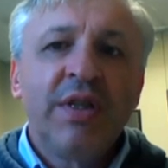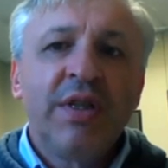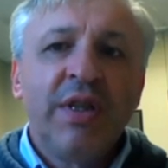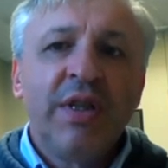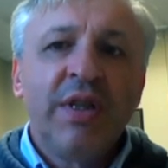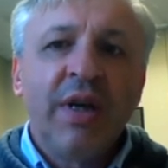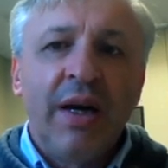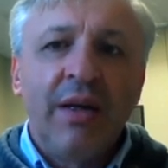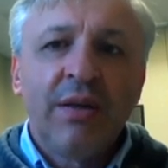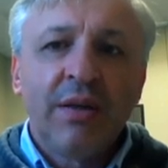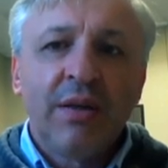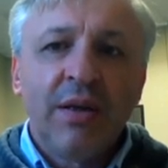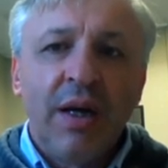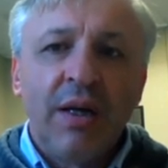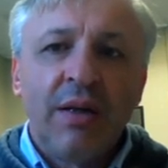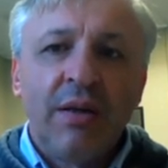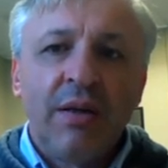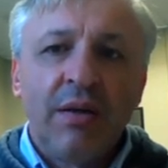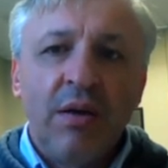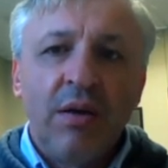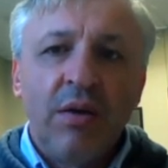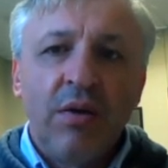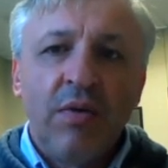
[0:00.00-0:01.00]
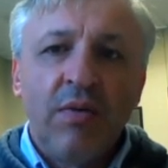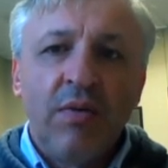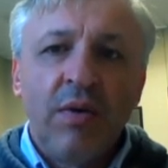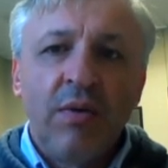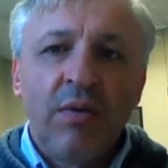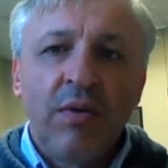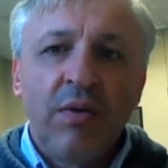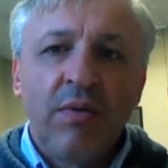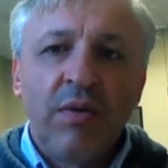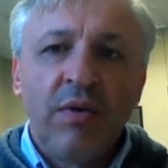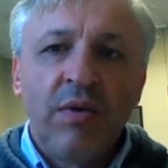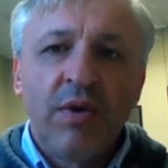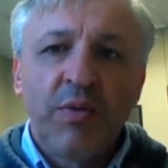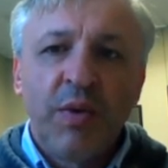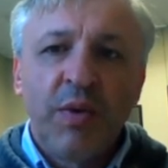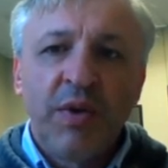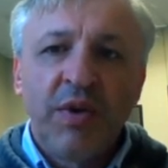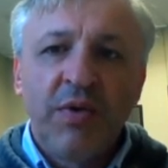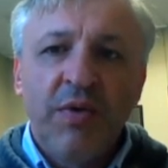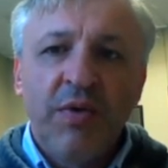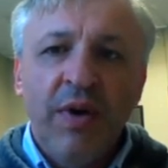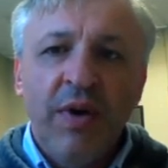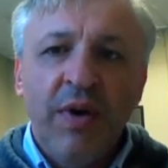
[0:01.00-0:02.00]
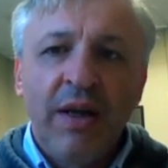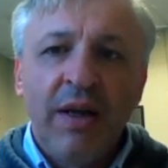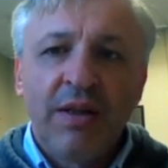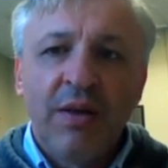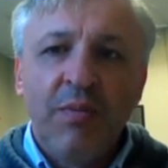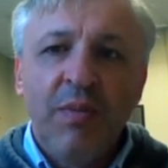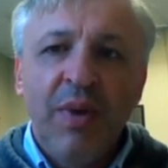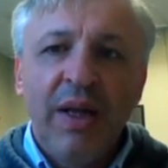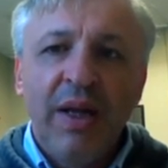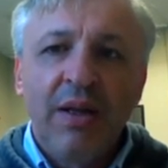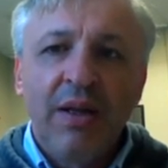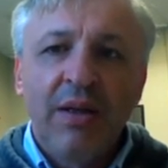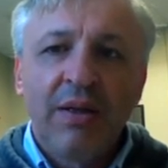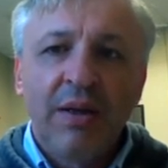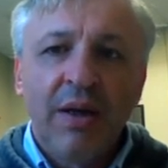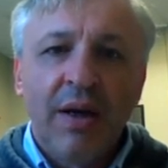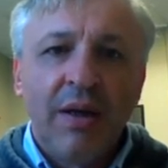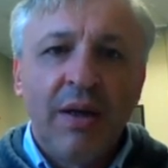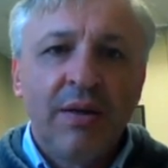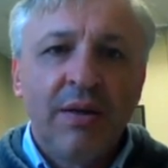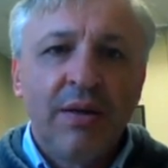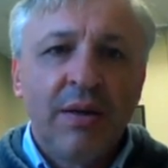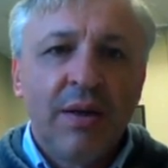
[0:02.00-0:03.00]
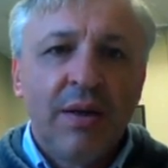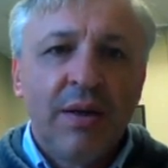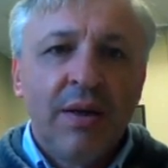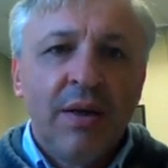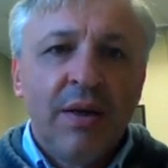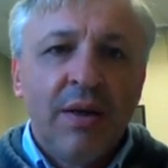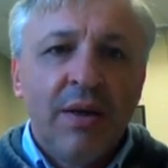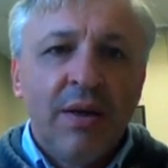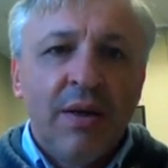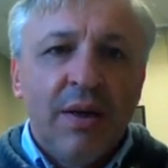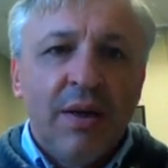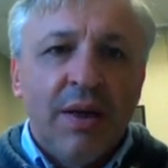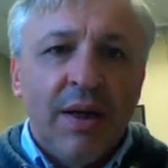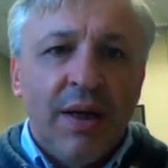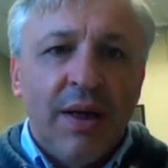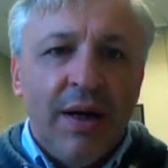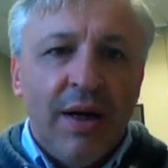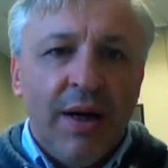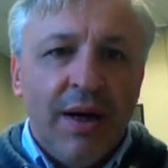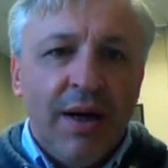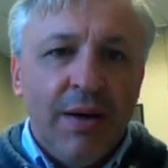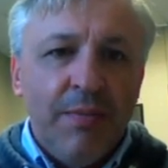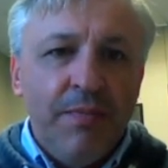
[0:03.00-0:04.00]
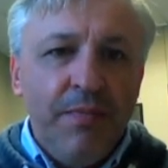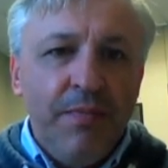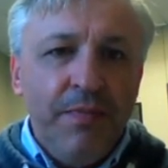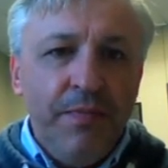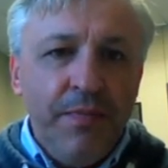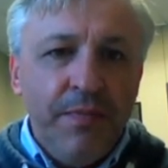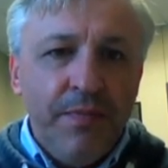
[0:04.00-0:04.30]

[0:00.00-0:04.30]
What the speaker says: size, and we will specify it as embedding size. So